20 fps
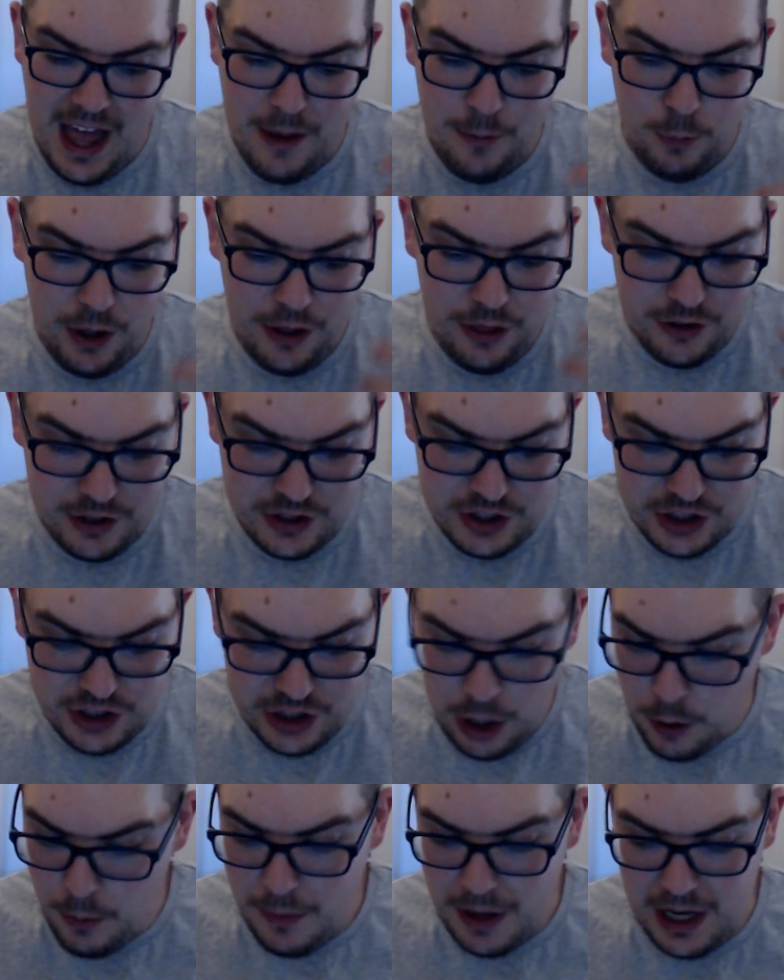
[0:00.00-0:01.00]
With
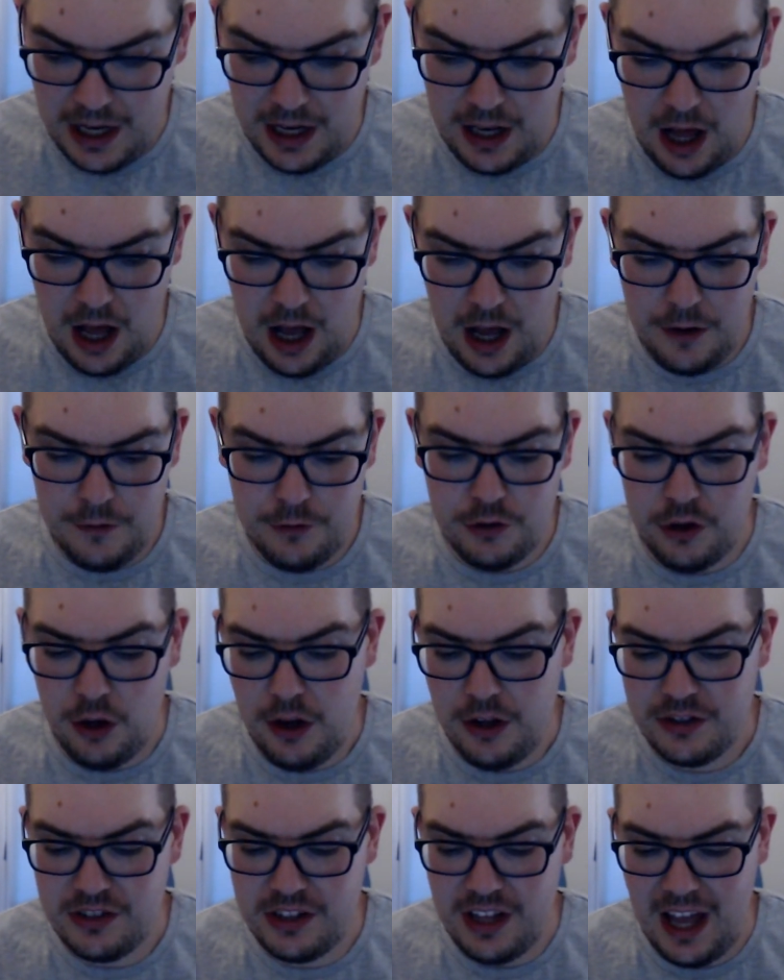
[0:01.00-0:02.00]
so many lives
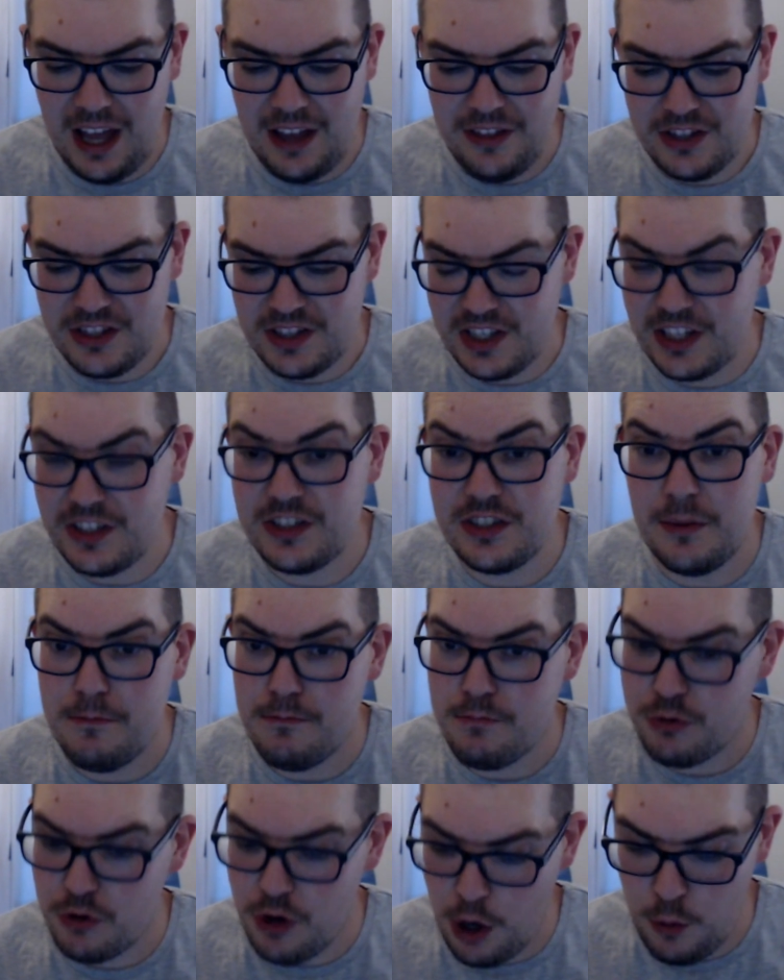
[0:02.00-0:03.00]
lost and the
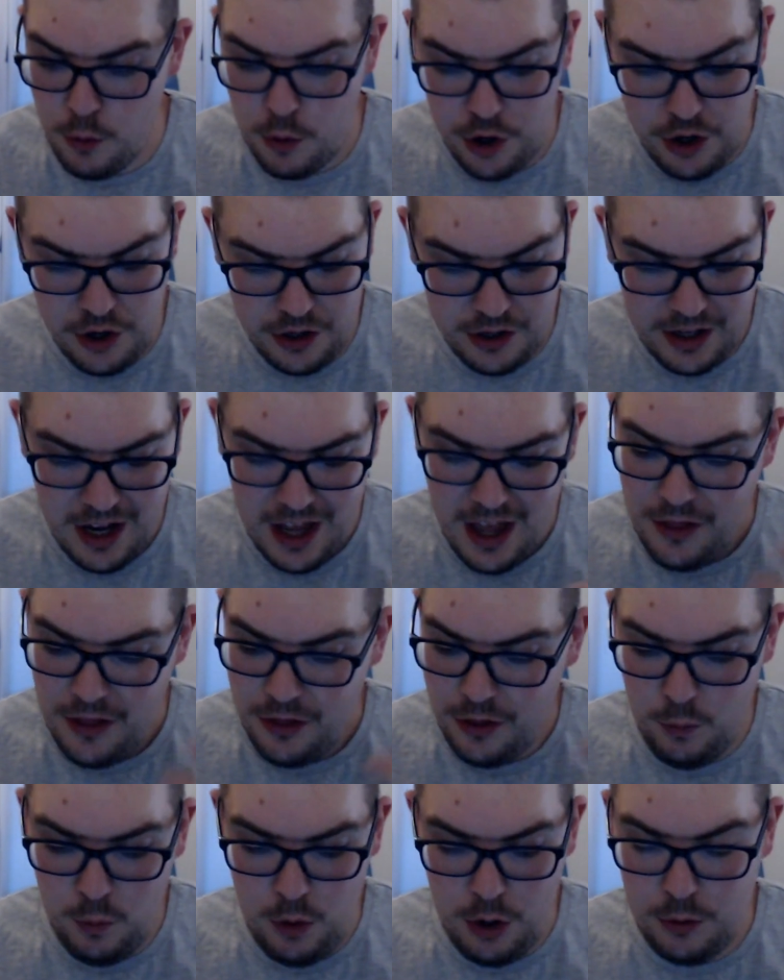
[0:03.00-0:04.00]
system broken,
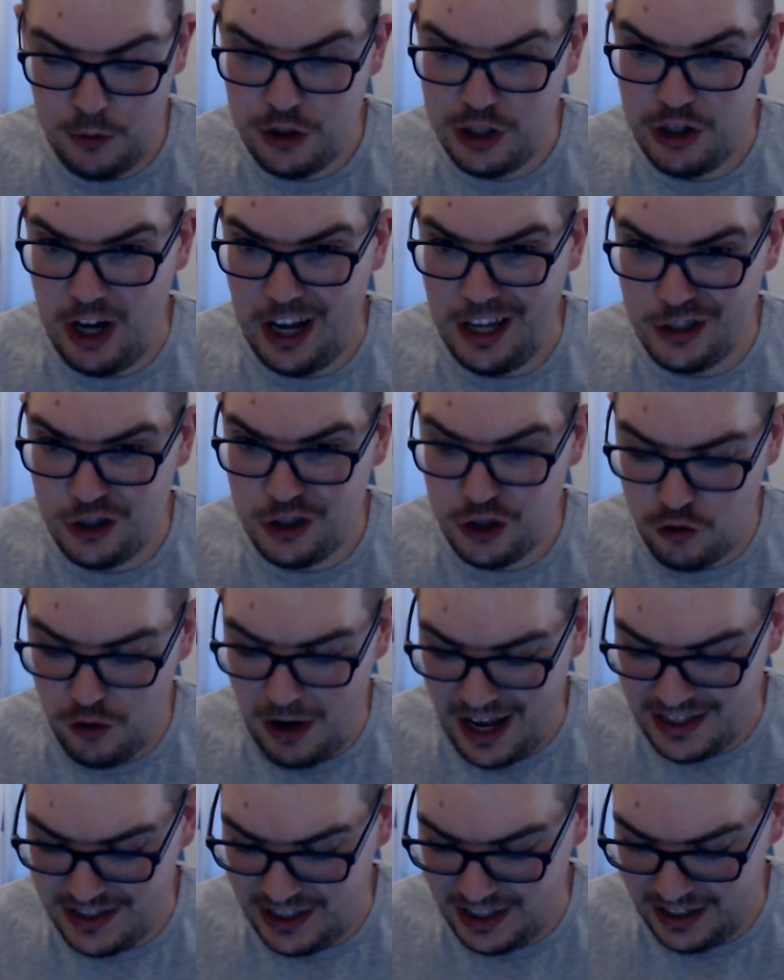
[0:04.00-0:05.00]
the world changed
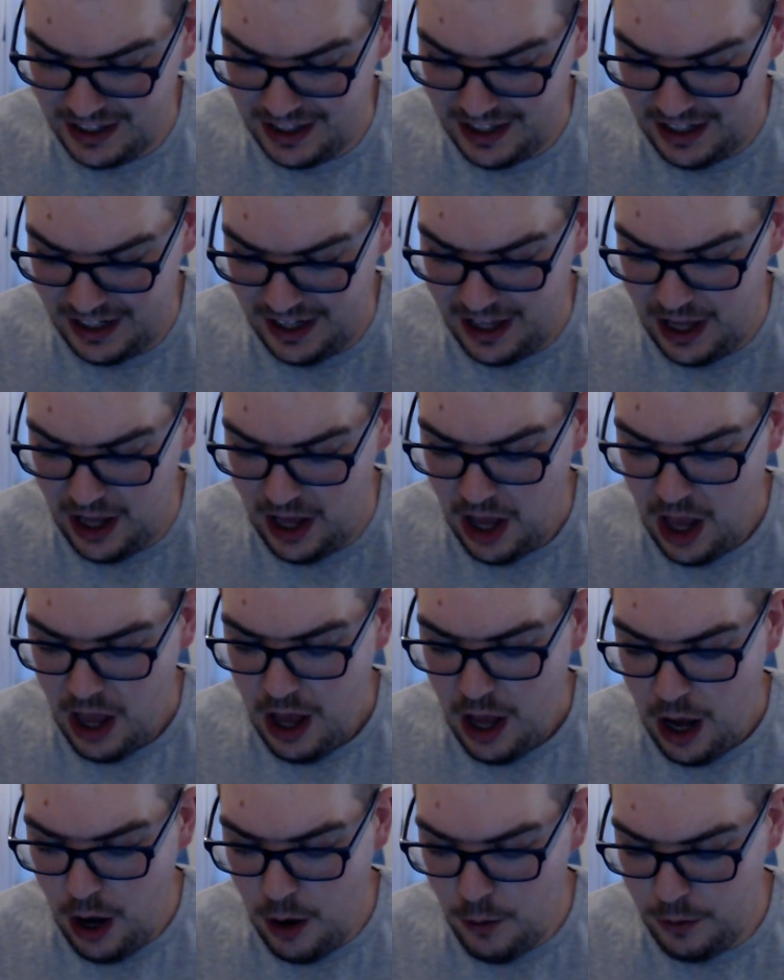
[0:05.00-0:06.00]
drastically,
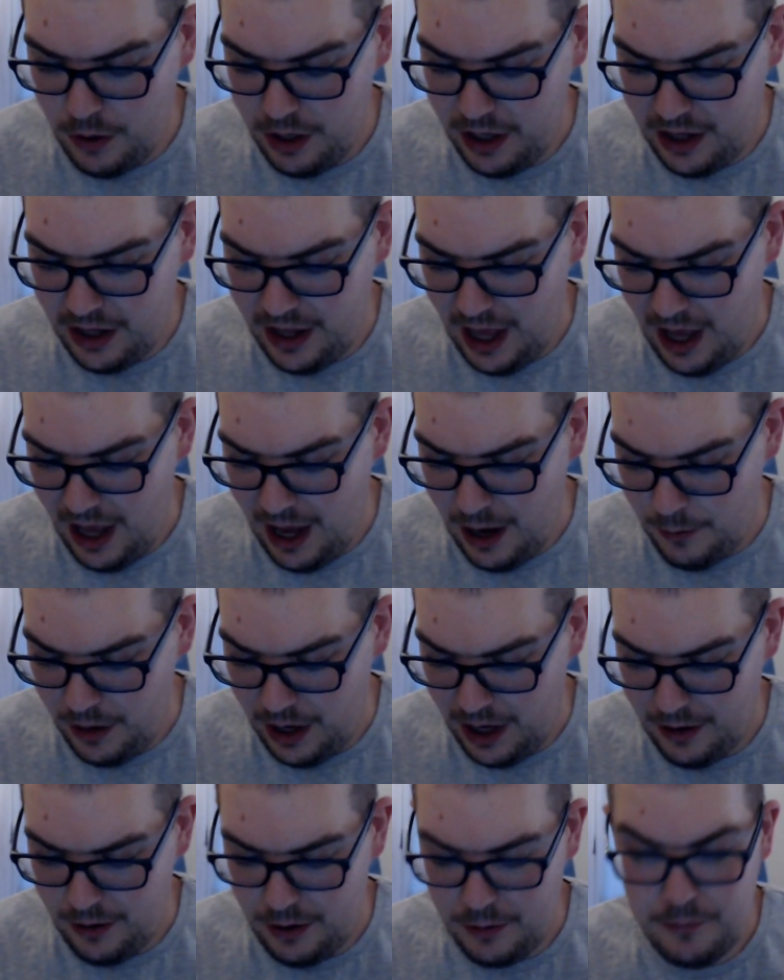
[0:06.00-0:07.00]
only
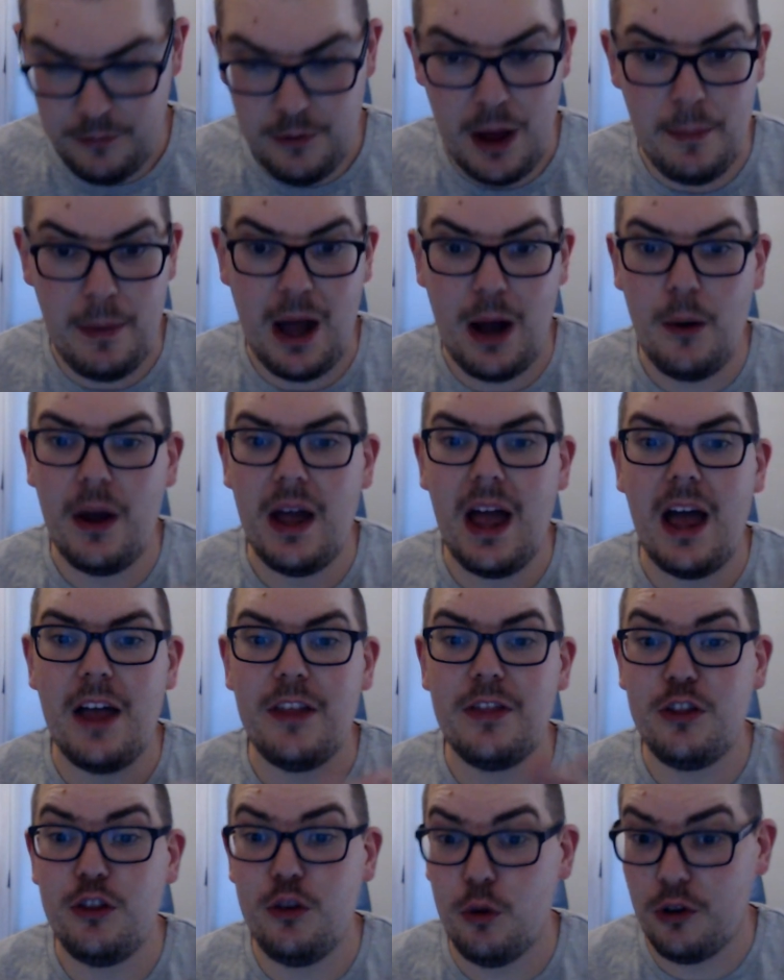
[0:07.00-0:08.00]
caring about
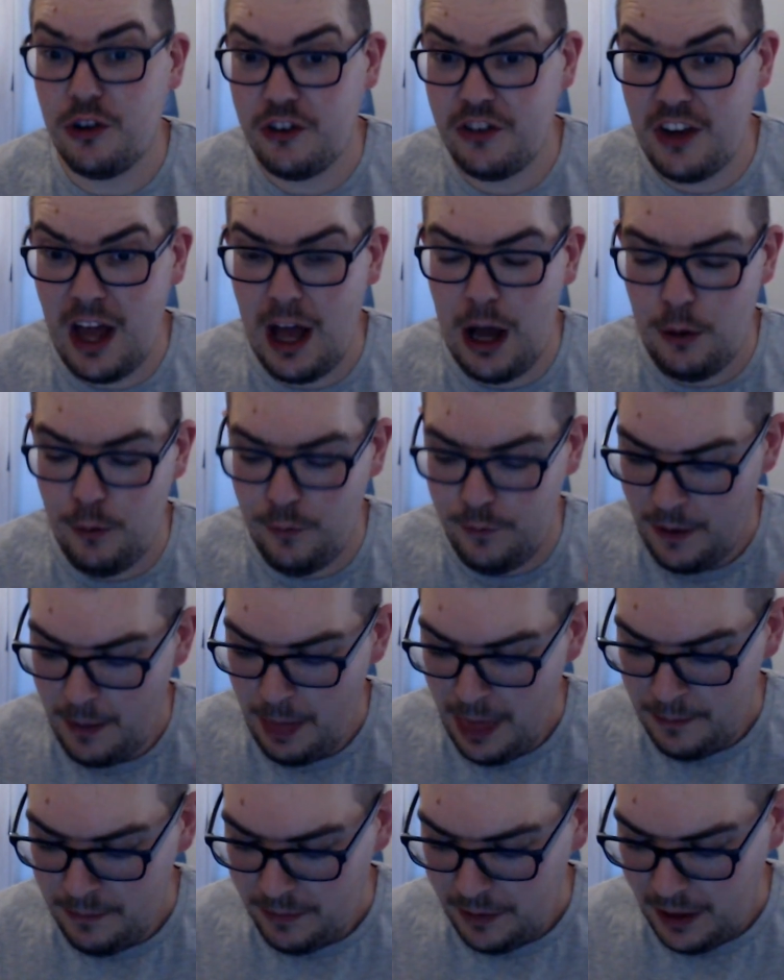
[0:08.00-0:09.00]
yourself
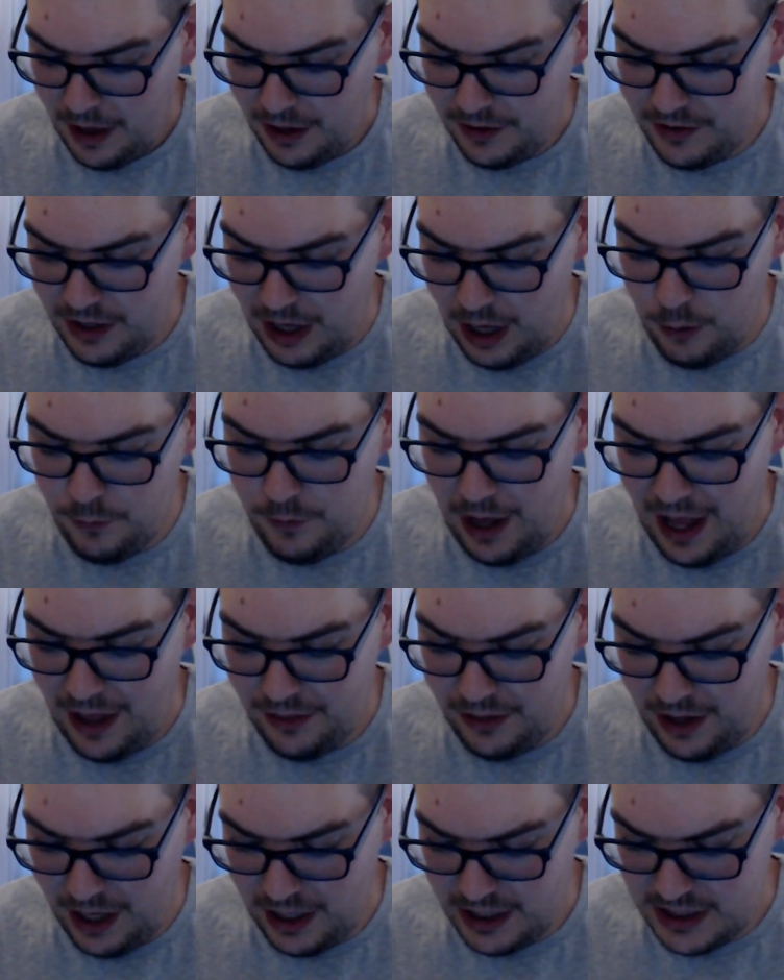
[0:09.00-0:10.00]
self
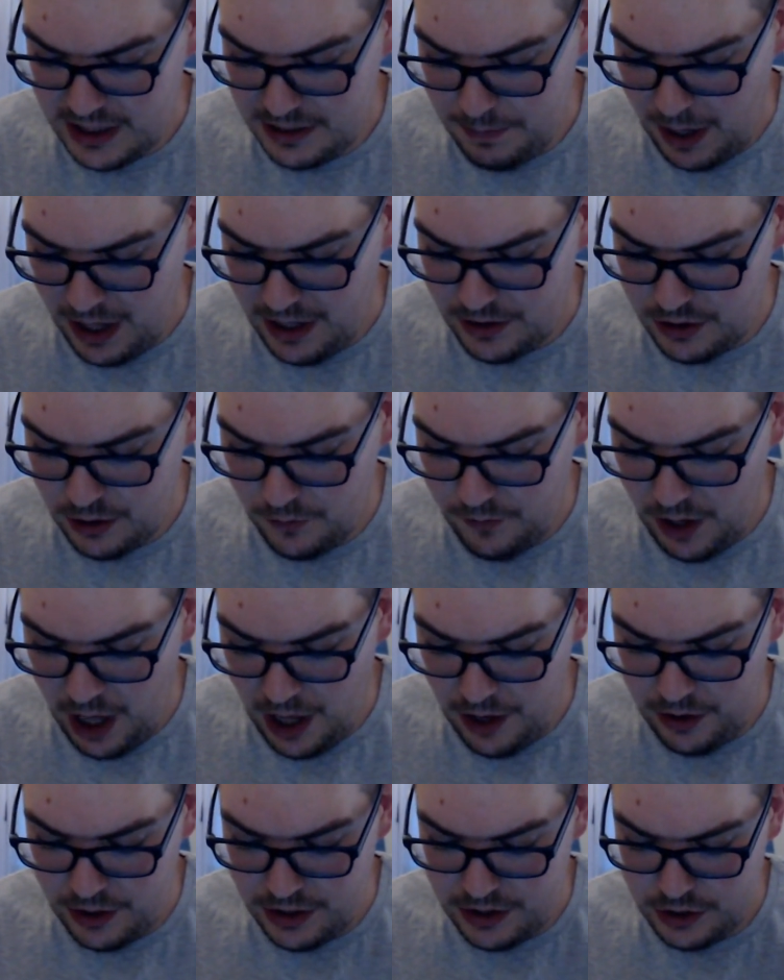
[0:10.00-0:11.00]
at the expense of
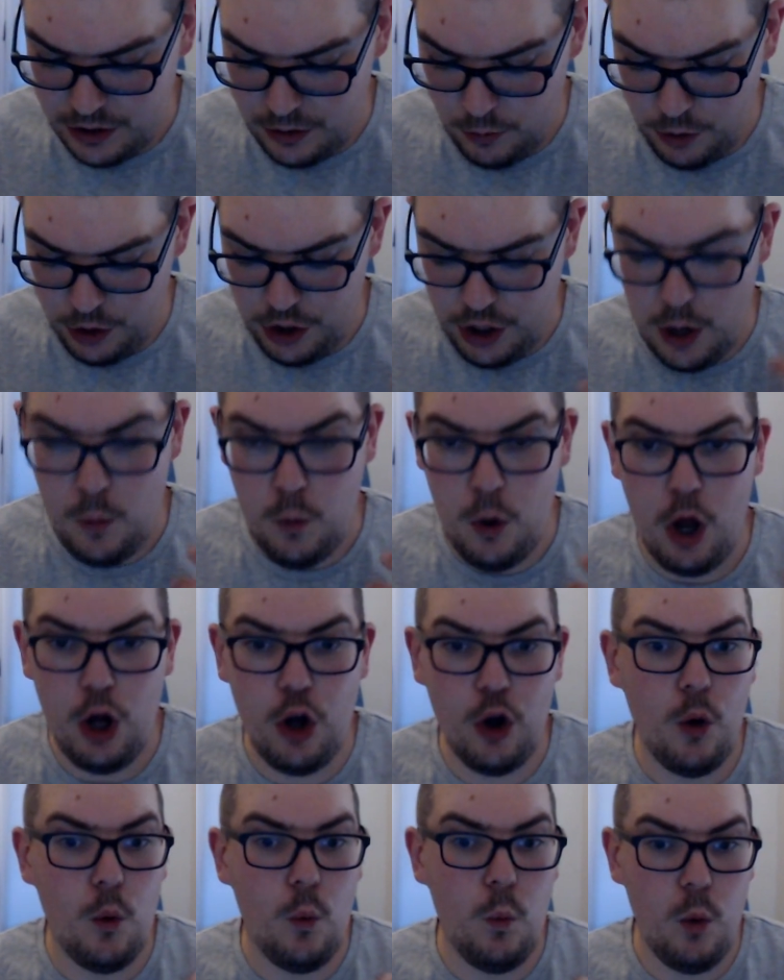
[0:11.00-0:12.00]
others would no
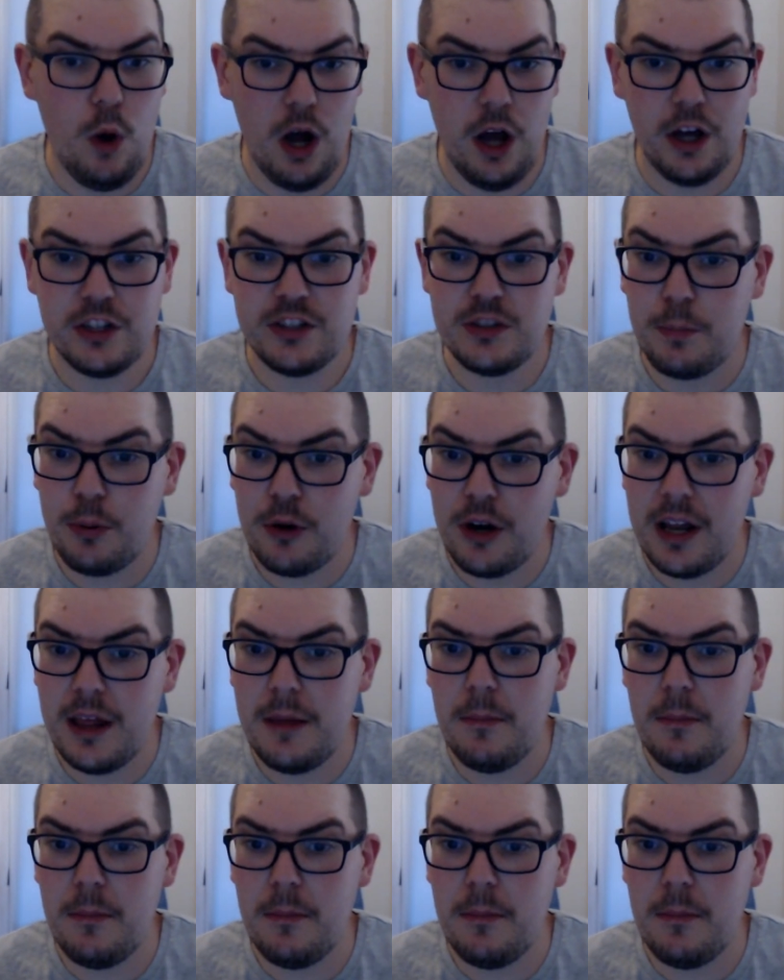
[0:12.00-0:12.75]
longer work. So pretty